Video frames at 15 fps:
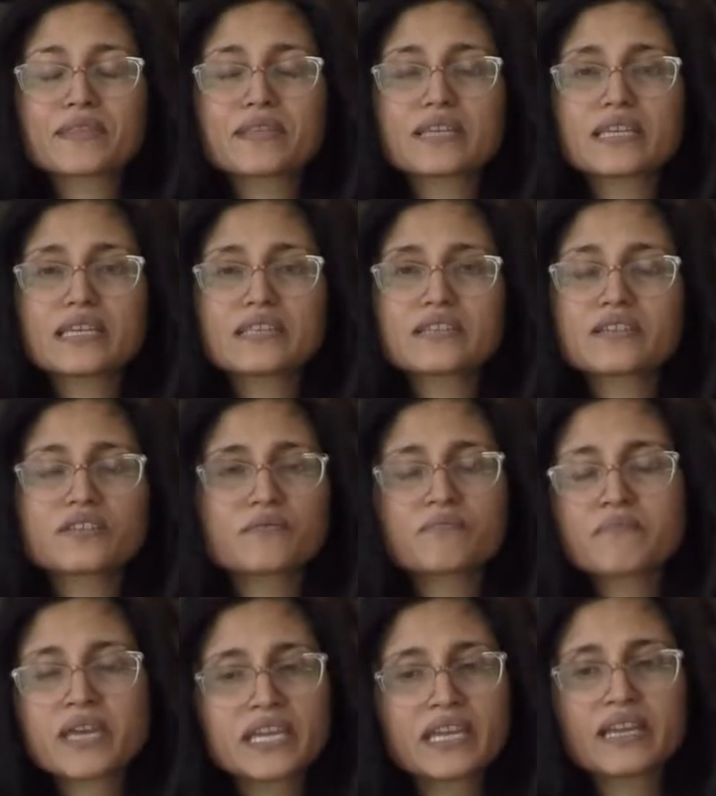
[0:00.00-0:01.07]
isn't
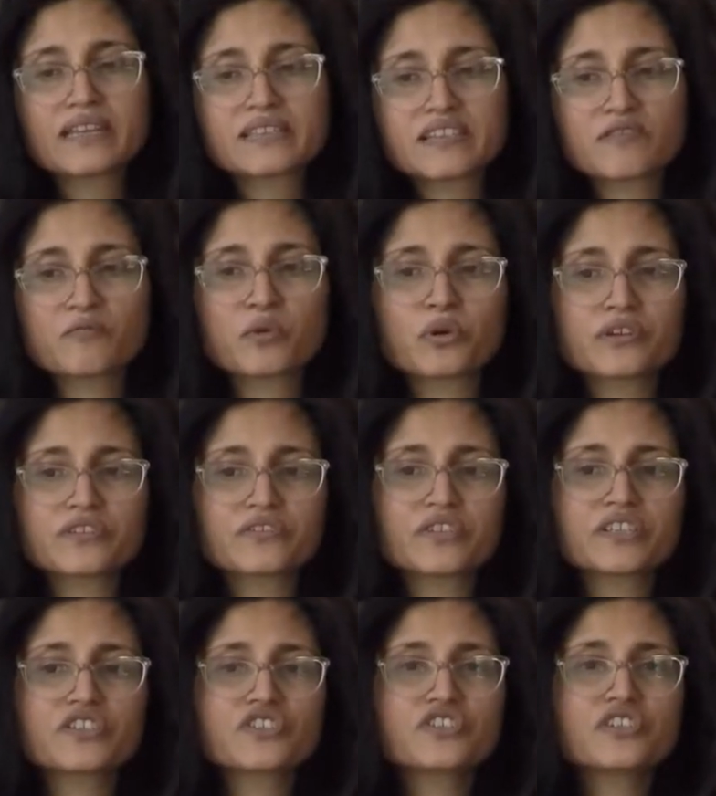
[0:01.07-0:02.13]
making a self-portrait.
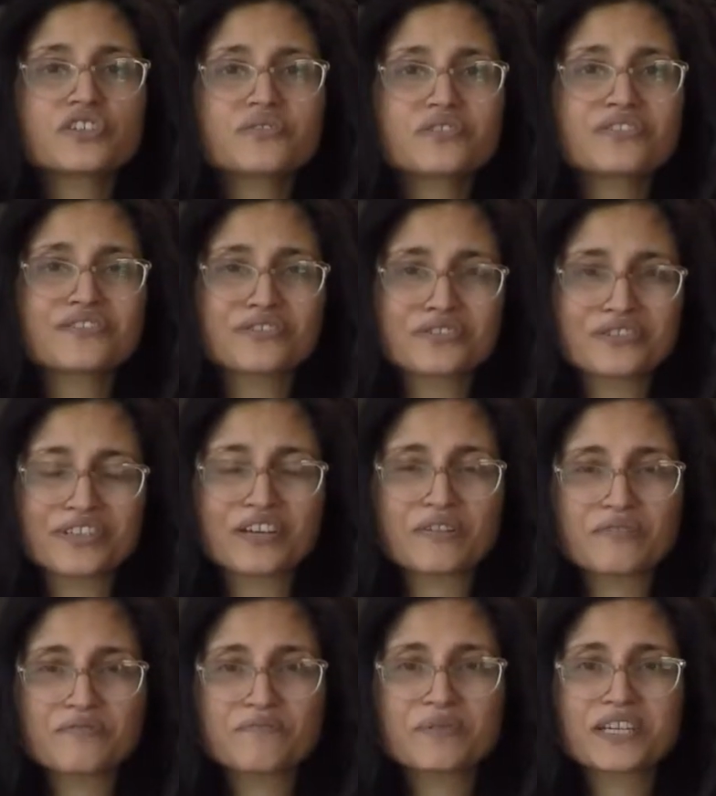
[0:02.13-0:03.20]
She uses herself
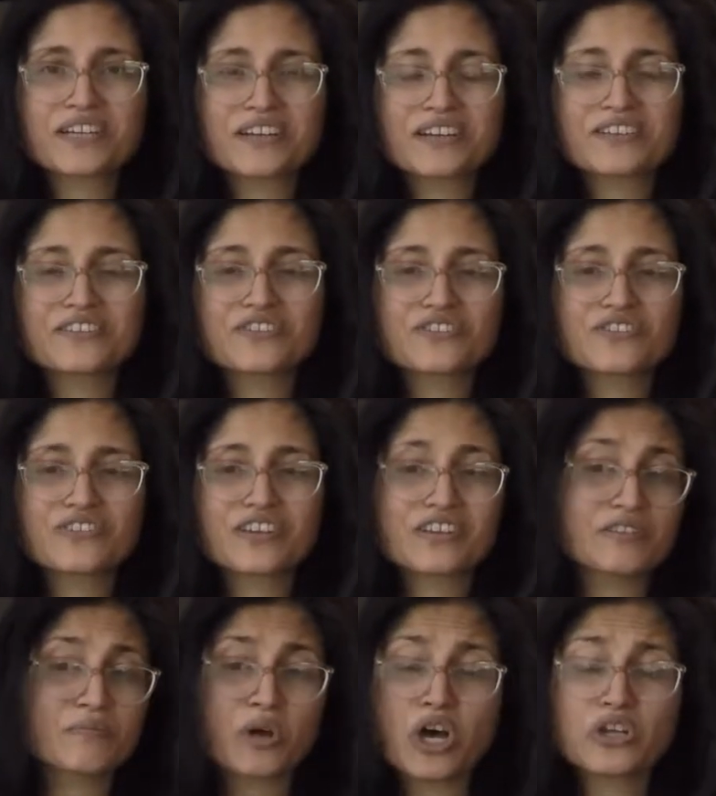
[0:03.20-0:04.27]
as a
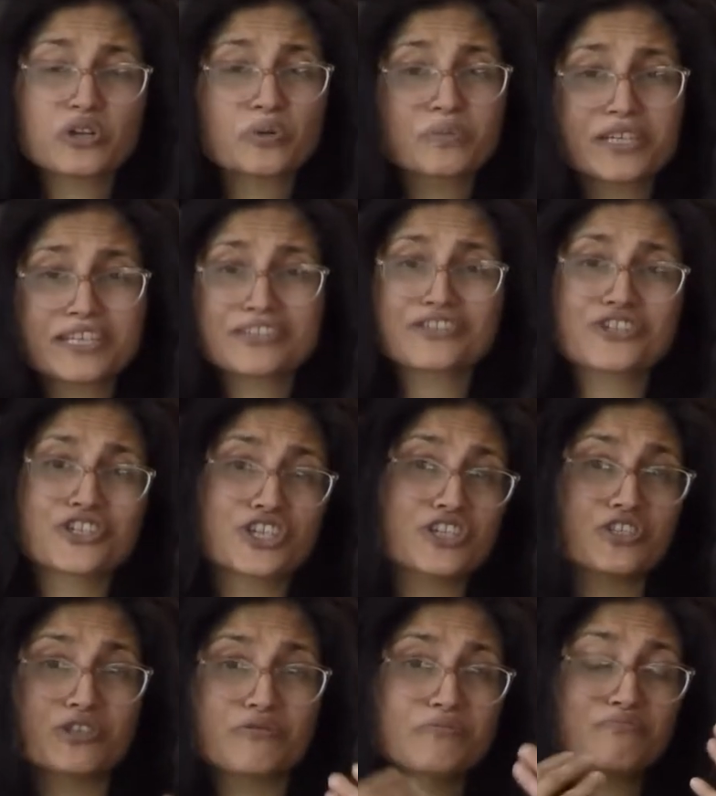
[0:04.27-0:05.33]
model because she's
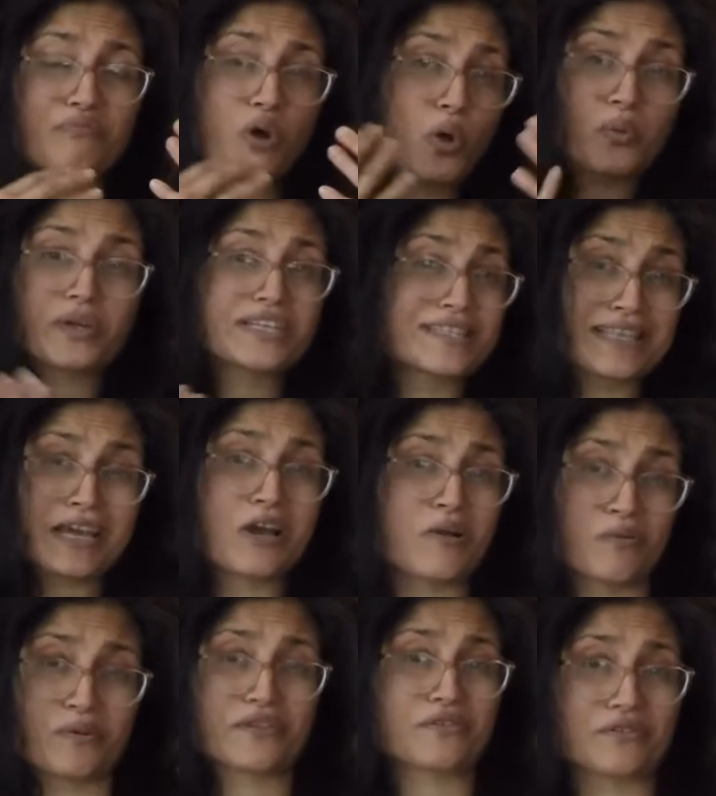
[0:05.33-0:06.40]
always there
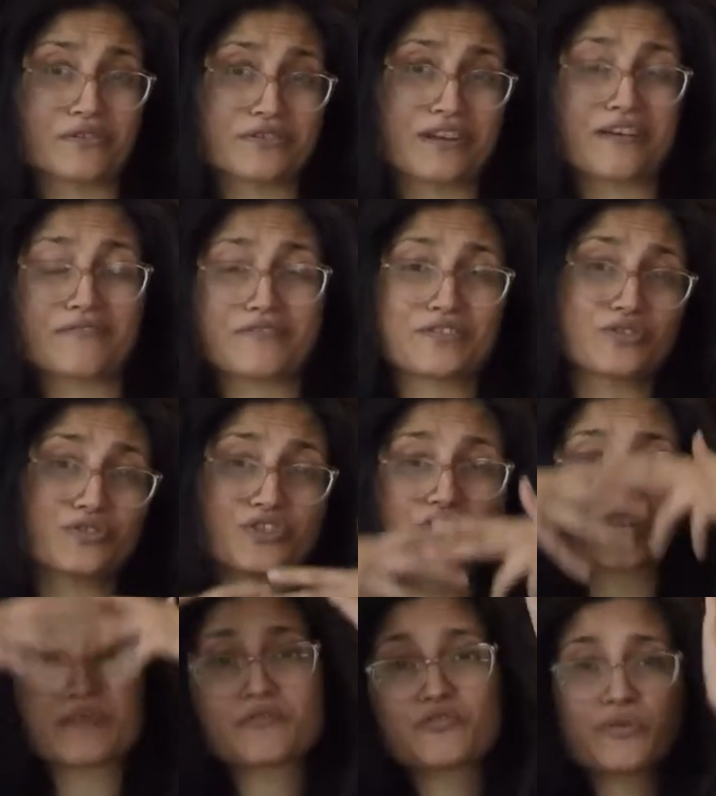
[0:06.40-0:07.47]
with herself, and so she
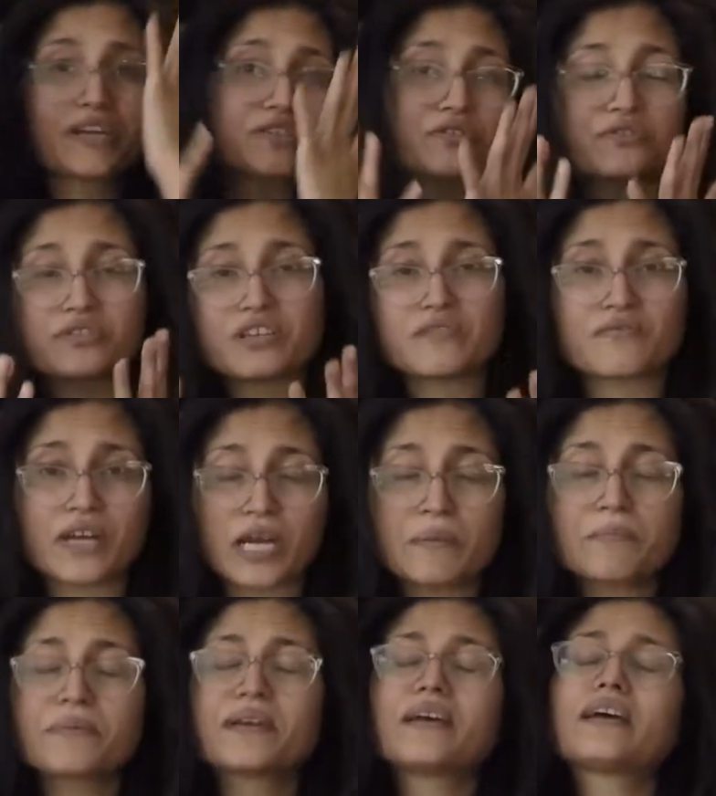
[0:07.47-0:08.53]
can dress herself
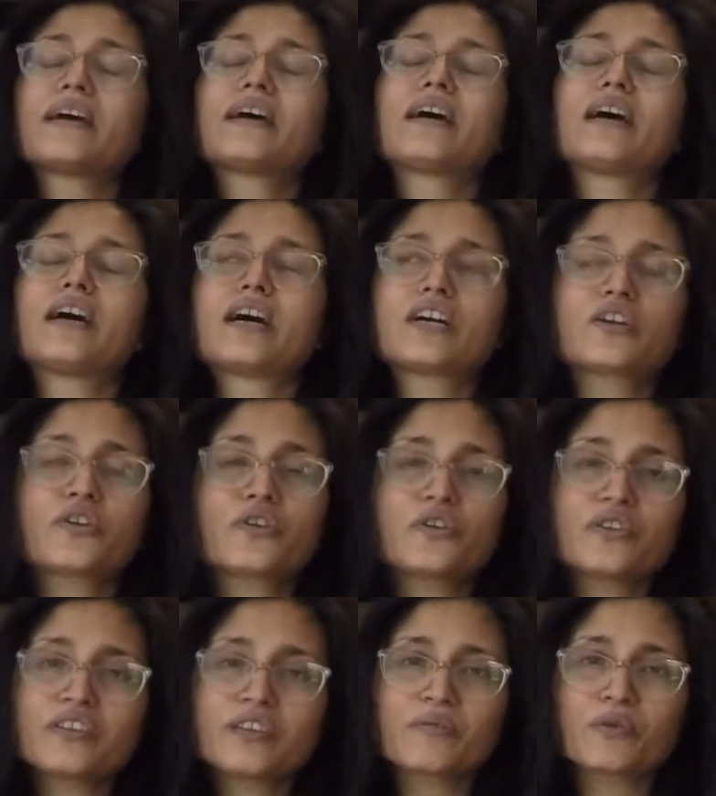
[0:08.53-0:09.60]
up. Her
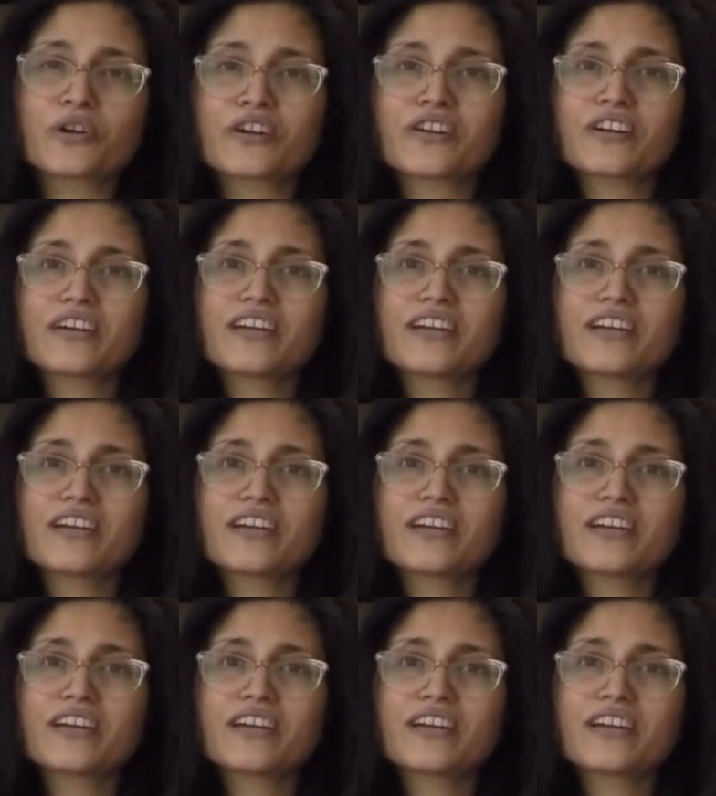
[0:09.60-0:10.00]
early work